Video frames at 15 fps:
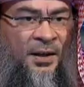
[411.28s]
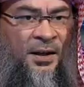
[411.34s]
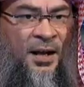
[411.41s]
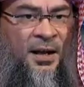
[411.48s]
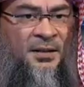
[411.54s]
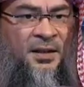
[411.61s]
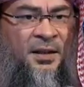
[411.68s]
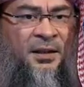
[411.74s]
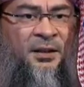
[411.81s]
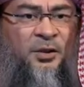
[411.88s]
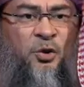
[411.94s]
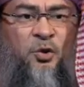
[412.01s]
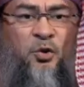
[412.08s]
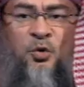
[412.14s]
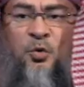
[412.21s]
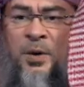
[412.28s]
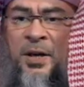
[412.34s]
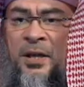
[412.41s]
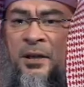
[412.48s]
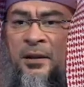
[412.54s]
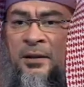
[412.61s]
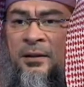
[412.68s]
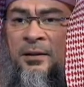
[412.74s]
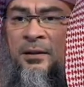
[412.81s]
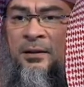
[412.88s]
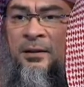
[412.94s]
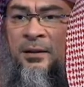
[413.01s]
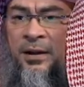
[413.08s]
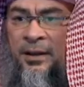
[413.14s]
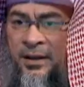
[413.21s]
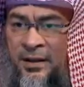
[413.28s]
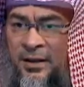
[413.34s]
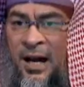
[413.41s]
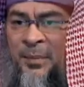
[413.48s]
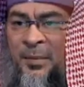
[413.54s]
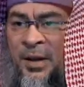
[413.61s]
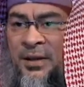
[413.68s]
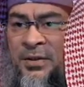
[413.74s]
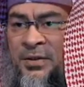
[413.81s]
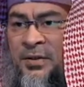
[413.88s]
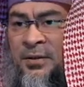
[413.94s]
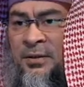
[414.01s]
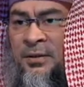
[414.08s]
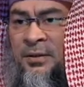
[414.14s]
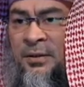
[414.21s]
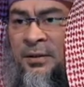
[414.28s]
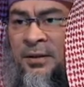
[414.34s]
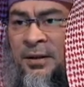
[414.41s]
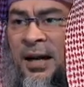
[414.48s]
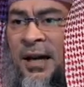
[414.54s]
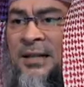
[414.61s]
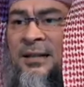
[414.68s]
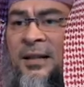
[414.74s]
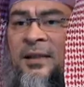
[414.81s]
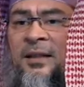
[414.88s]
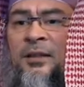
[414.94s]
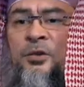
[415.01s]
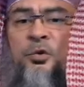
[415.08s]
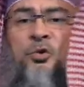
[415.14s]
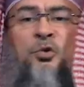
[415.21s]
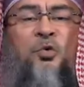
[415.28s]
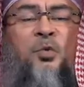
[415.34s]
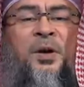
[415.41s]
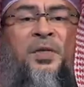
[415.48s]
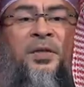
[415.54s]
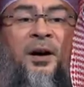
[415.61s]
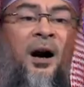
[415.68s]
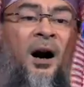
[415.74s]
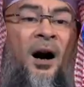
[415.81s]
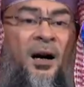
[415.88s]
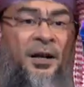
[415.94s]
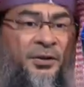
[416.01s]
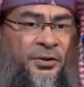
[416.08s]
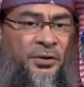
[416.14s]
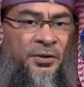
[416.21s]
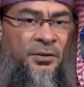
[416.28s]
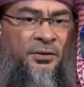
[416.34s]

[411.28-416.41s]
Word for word: has nothing to do with economics, has nothing to do with art.